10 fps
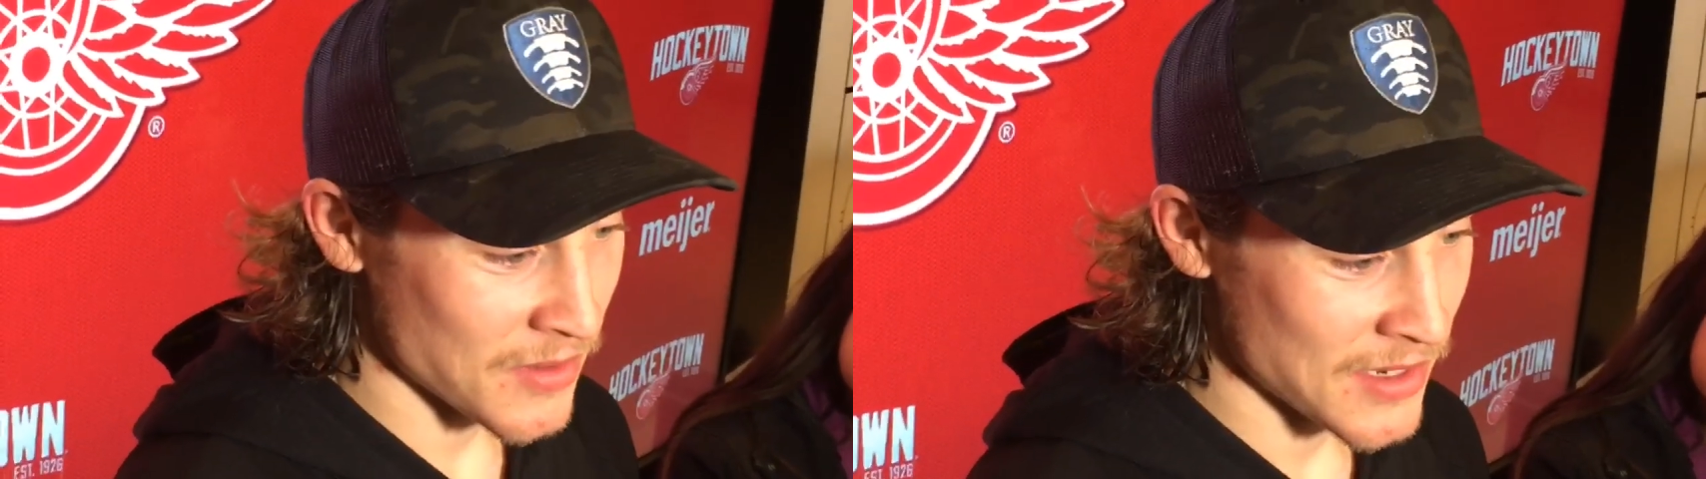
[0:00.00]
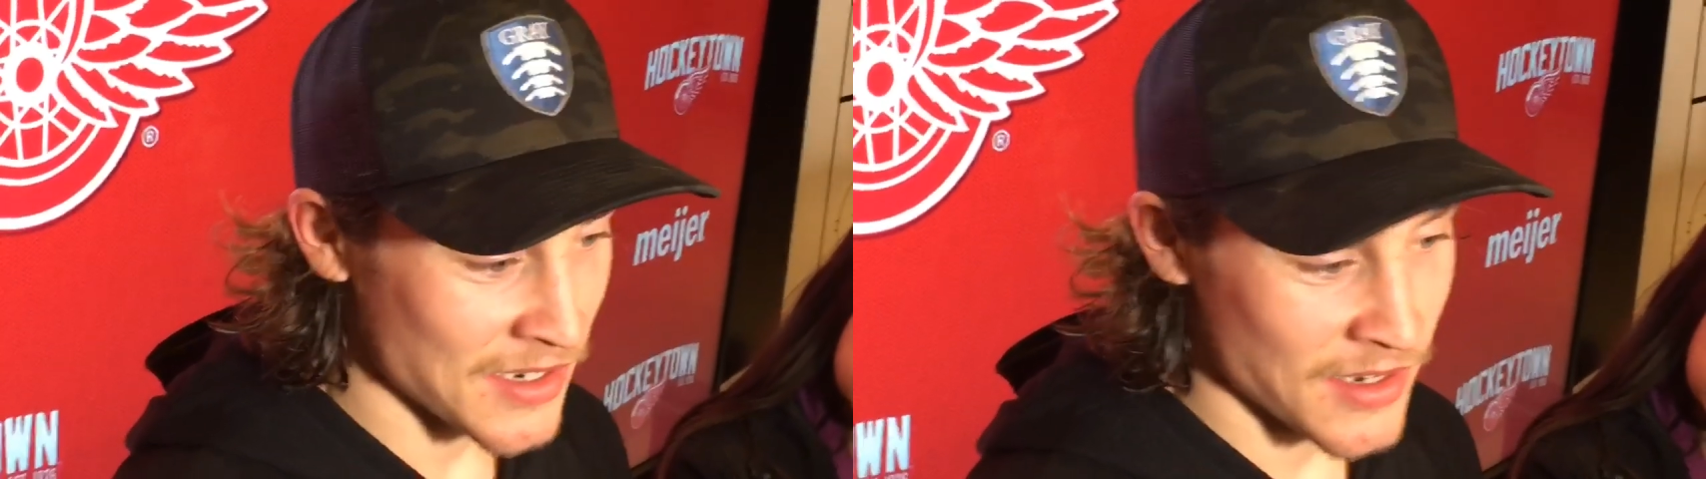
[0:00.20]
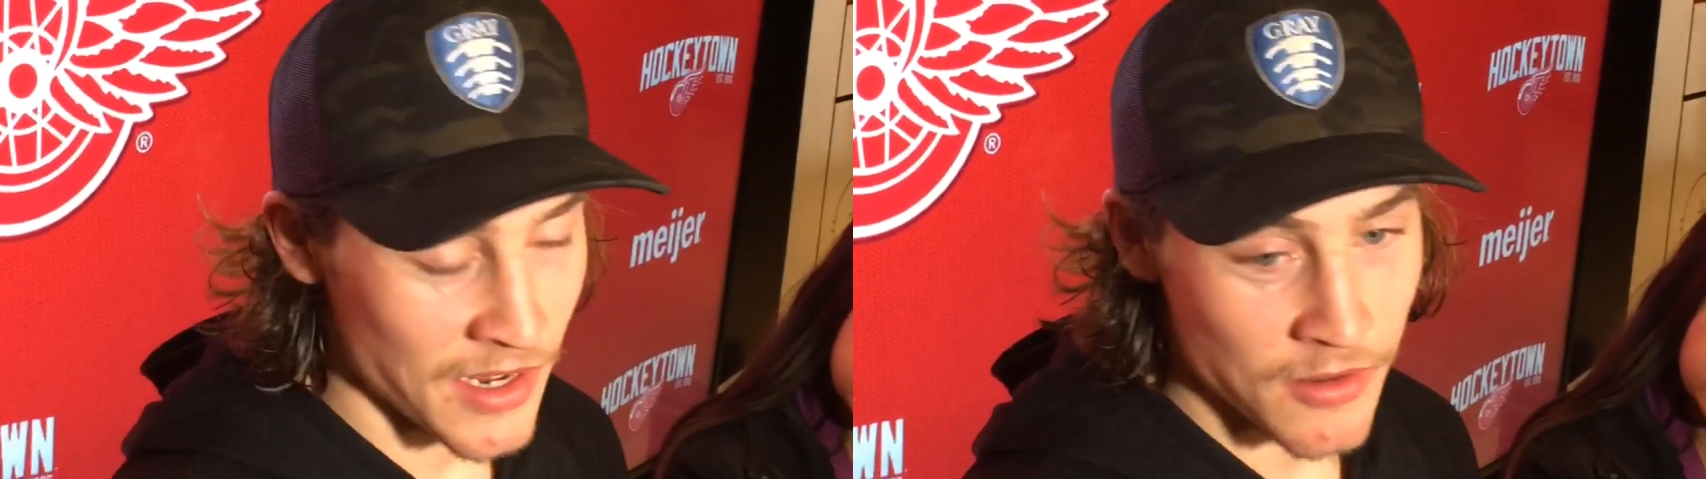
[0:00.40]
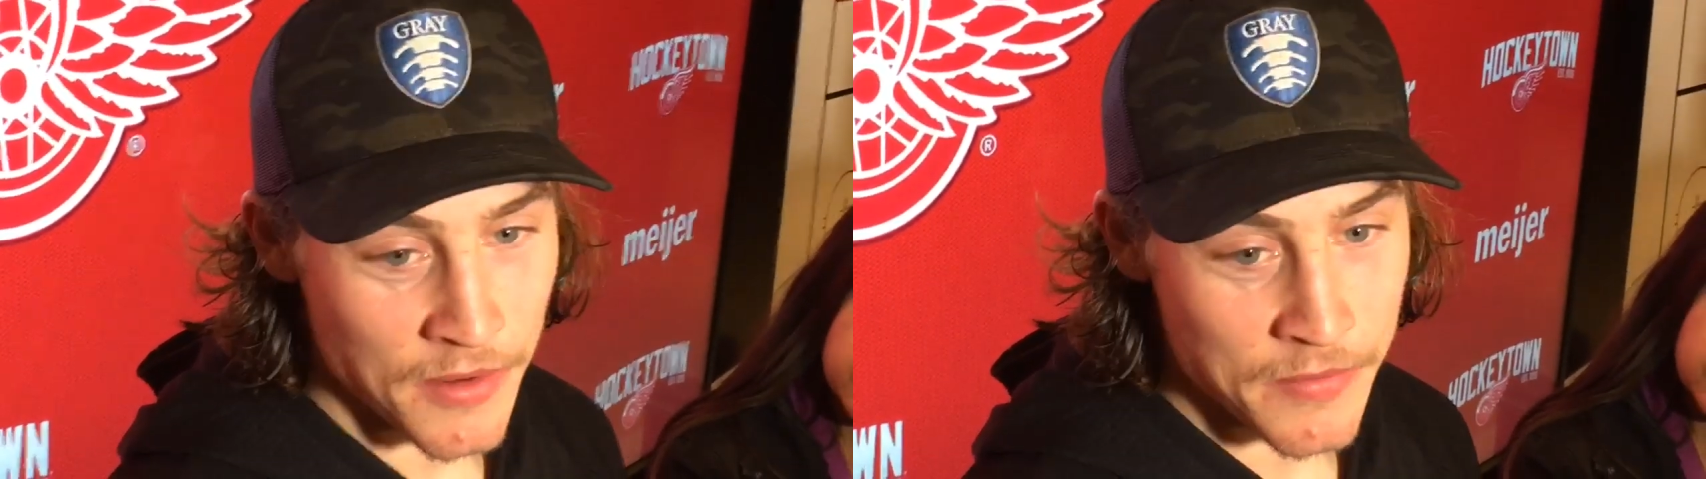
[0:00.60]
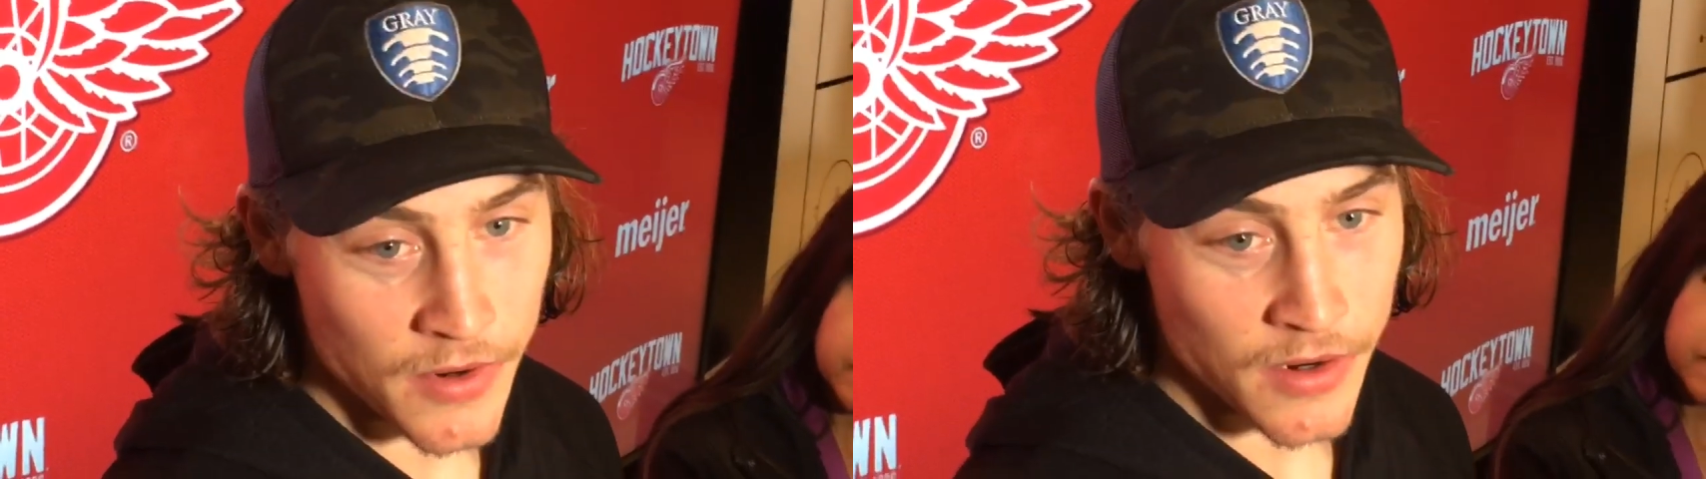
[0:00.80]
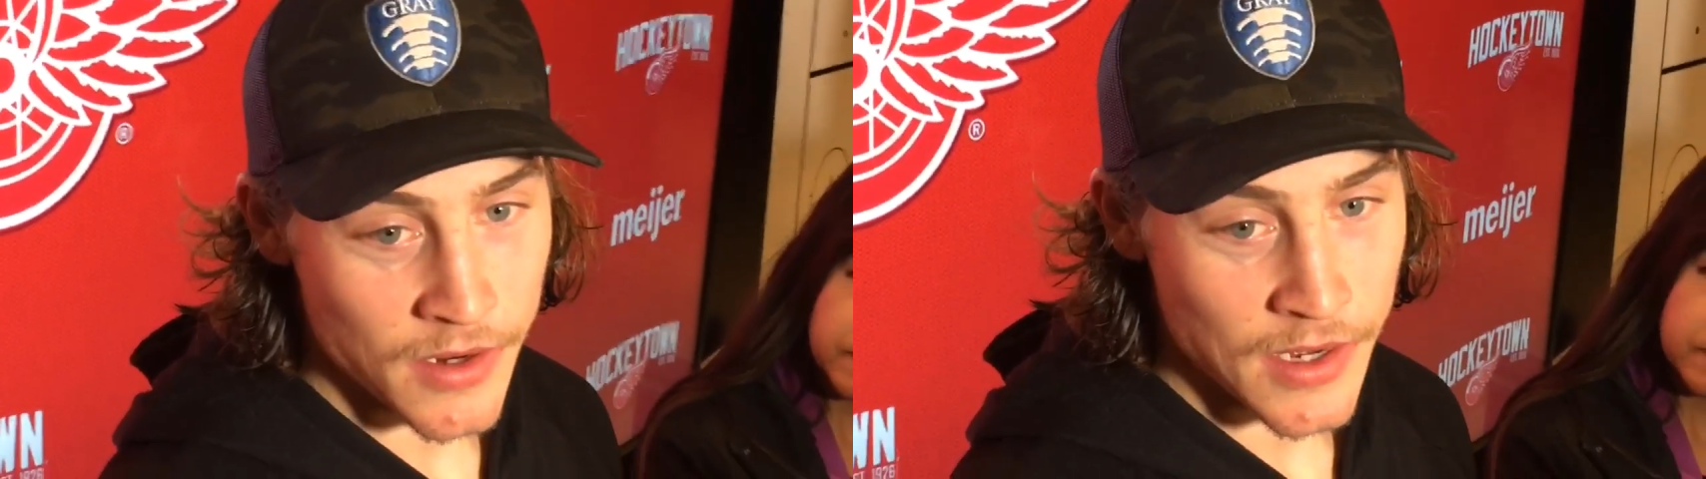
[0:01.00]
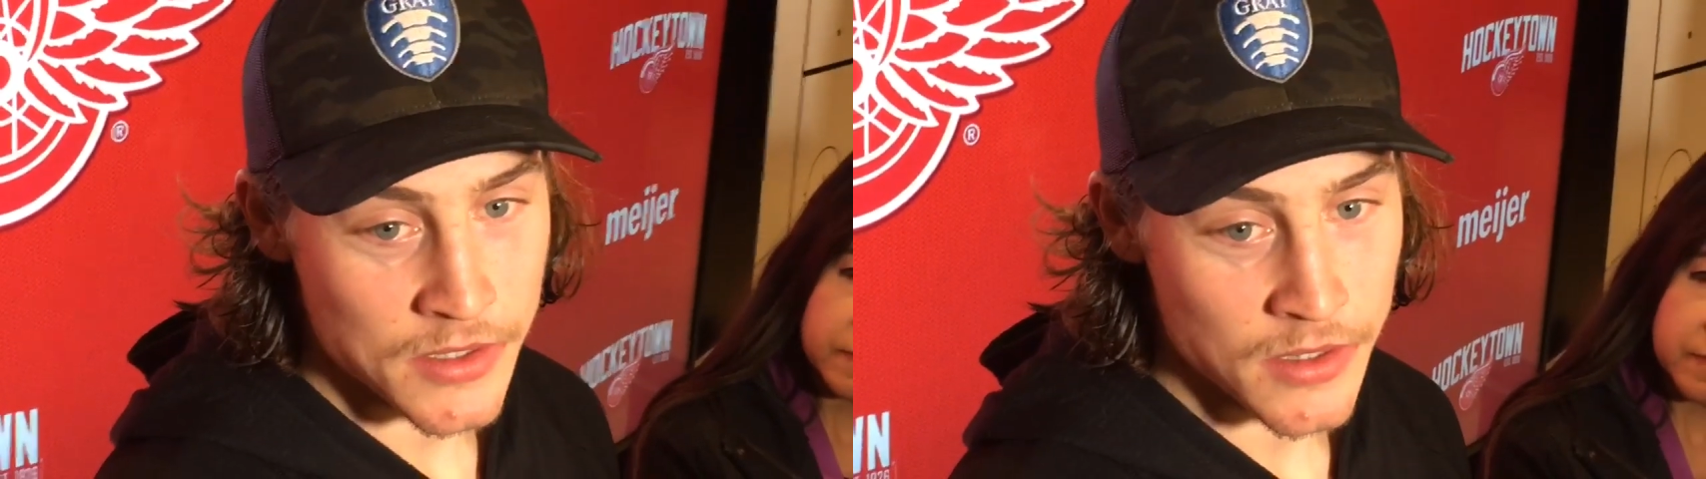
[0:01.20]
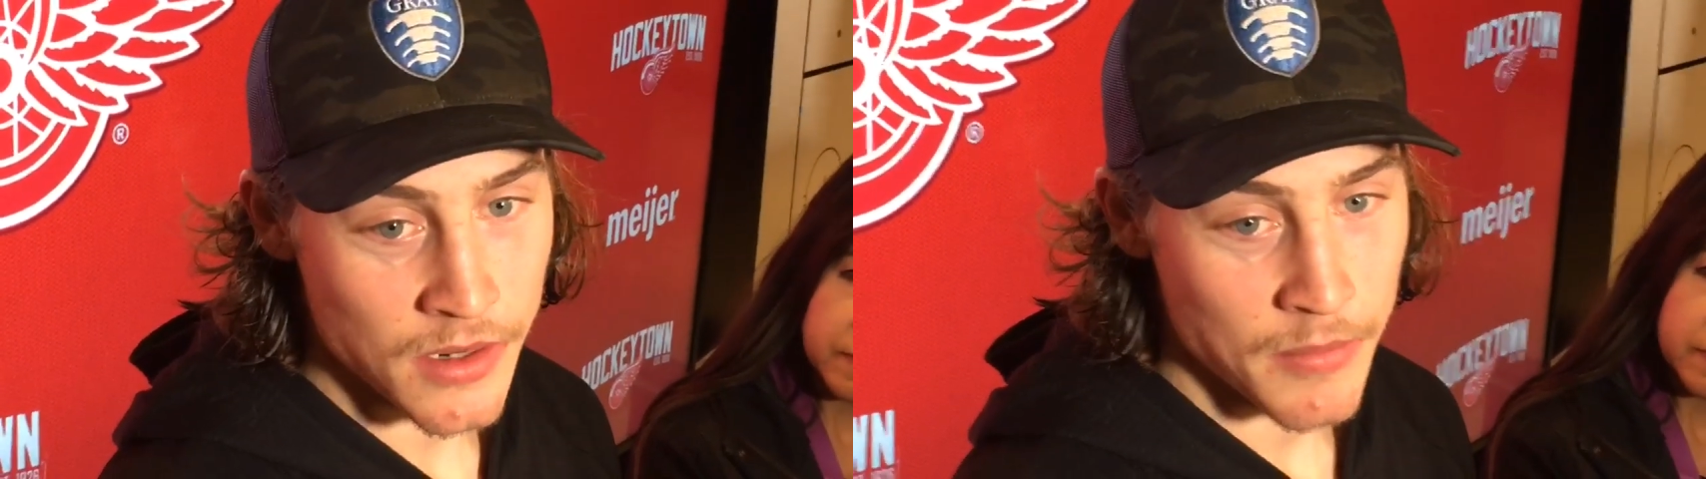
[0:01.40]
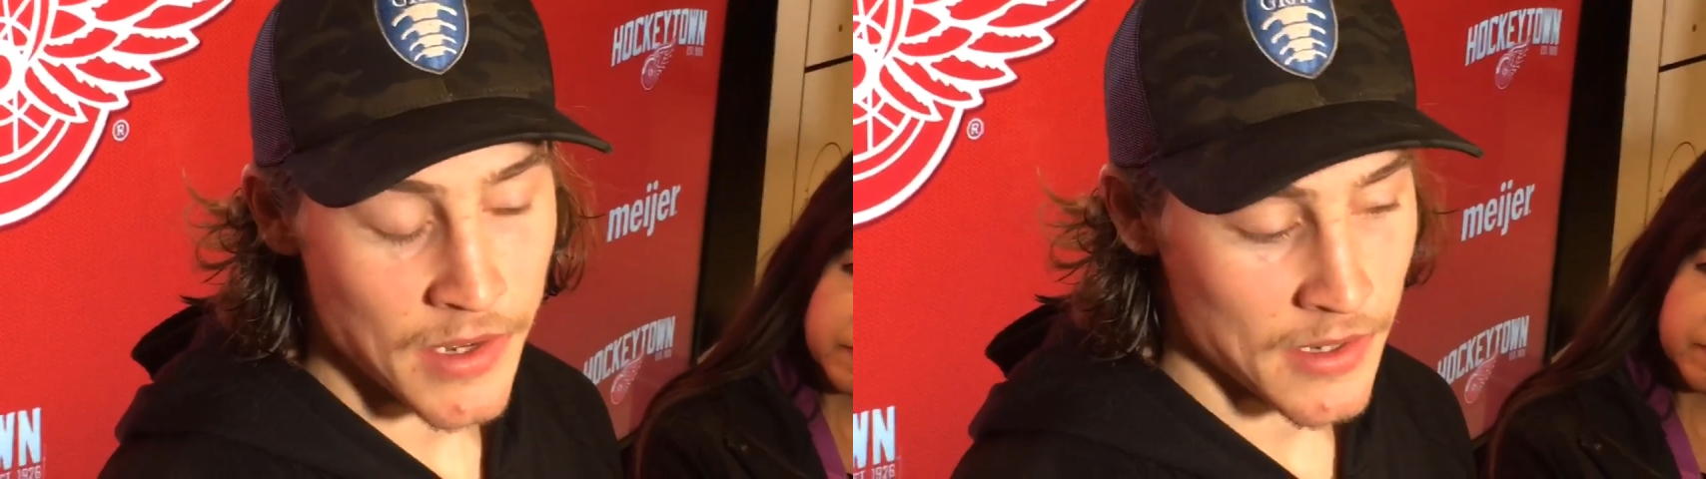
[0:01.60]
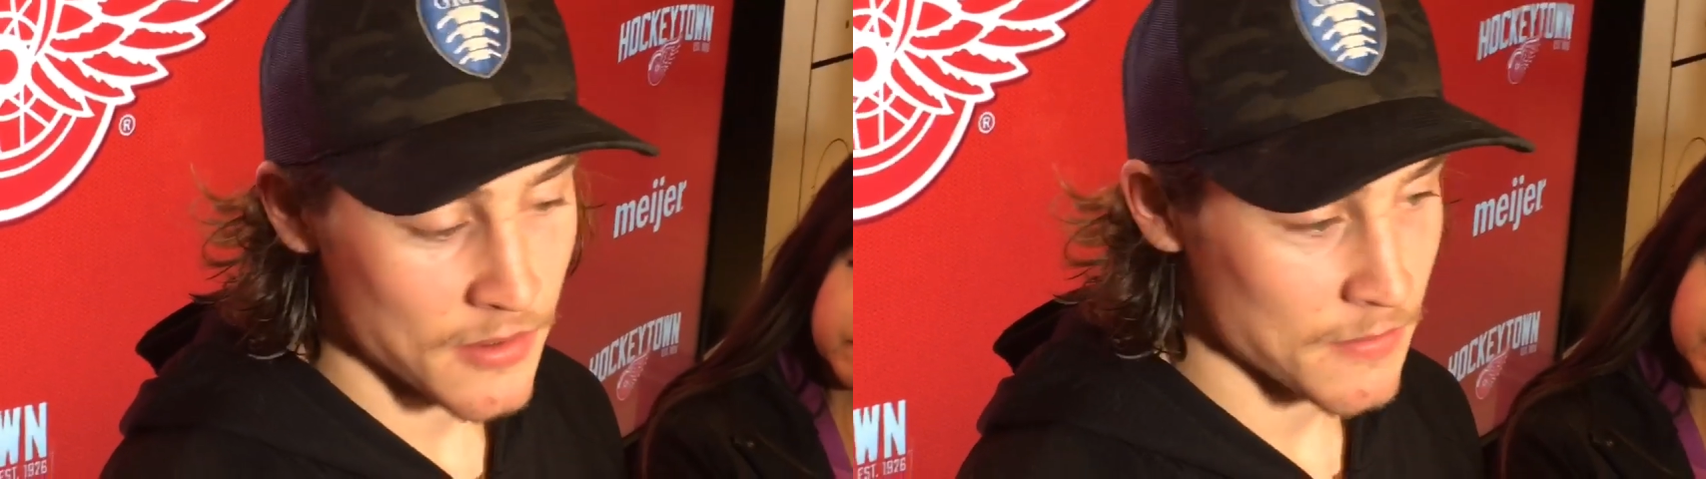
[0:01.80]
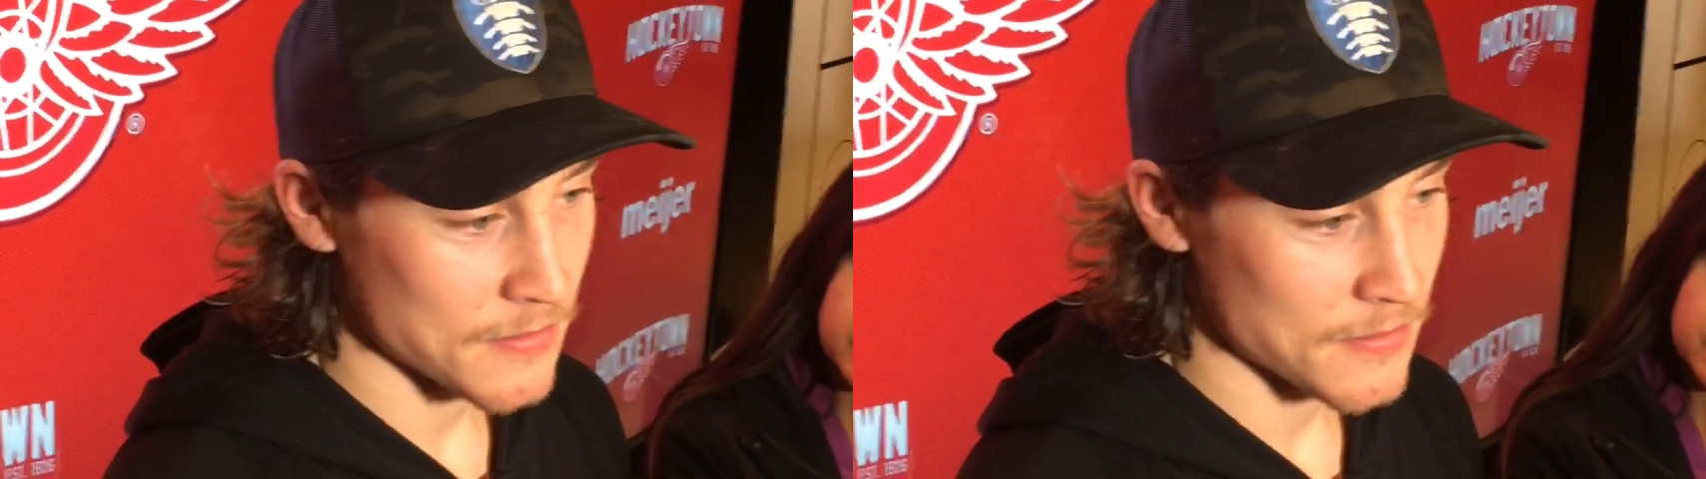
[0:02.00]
it didn't take long for our connection to come back.